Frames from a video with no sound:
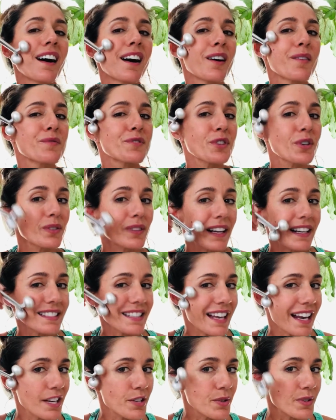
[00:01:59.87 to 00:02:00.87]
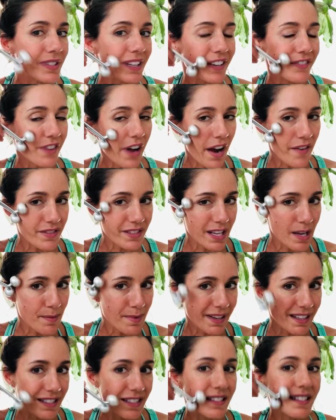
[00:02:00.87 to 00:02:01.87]
So like I said, I do this like 5 to 10
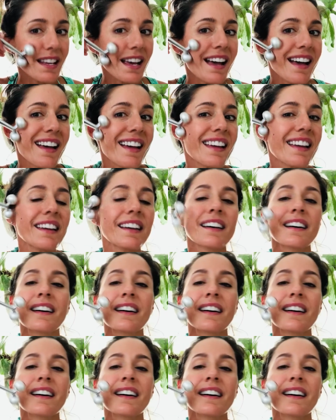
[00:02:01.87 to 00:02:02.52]
minutes a day,